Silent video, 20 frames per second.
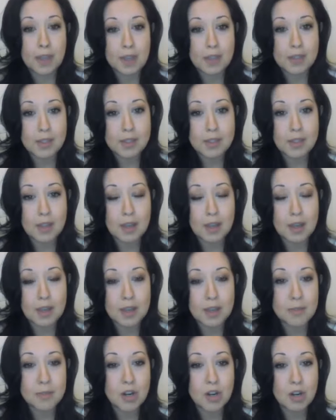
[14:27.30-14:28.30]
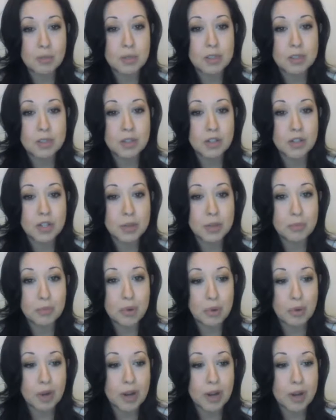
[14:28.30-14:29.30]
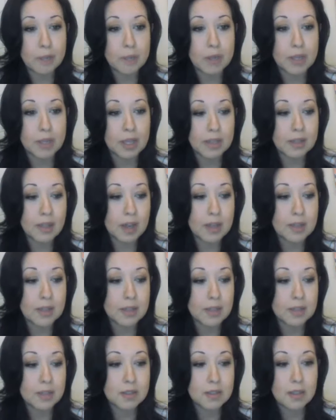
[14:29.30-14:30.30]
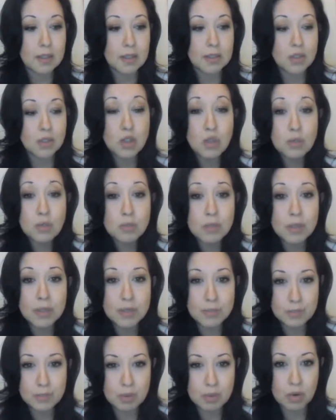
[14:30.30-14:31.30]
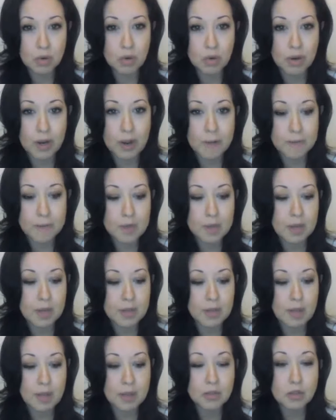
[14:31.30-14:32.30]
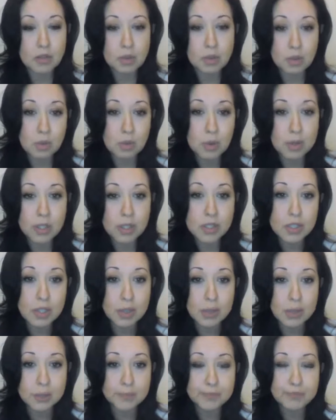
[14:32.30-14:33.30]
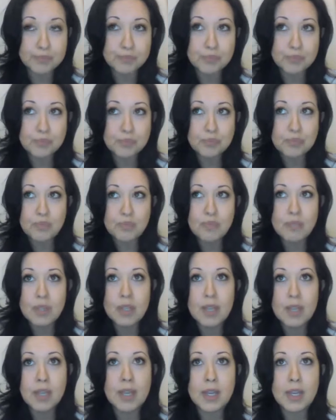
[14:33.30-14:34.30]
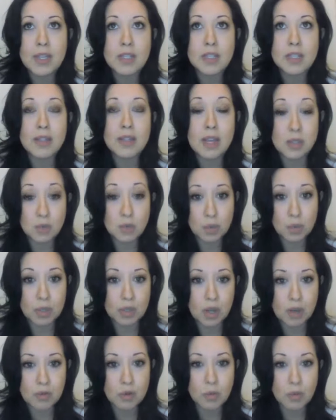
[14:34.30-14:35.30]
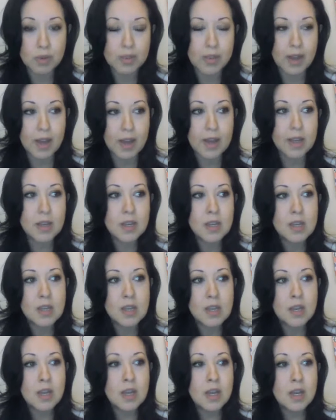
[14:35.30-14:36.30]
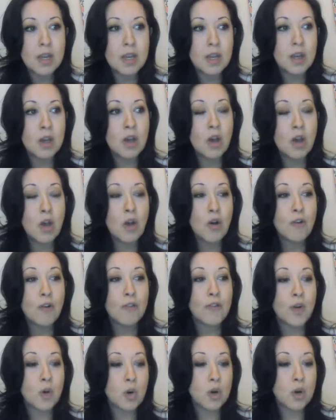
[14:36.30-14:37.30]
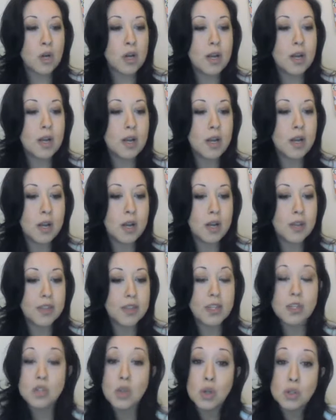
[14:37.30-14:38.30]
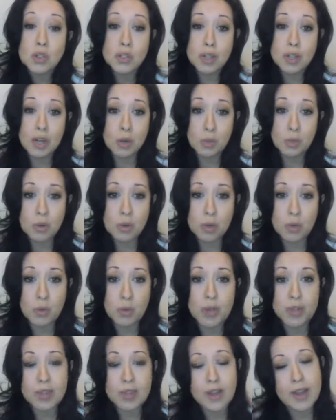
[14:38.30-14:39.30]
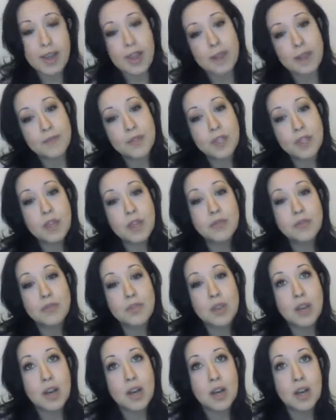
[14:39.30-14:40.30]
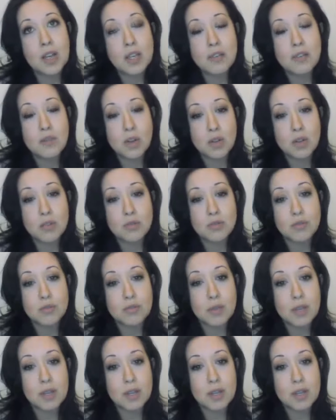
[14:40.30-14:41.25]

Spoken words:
kids empowerment leadership program. Again, that is a 2-month program, and that's 222, and that's what we cover with that. For the adults that I work with, I have the Evolve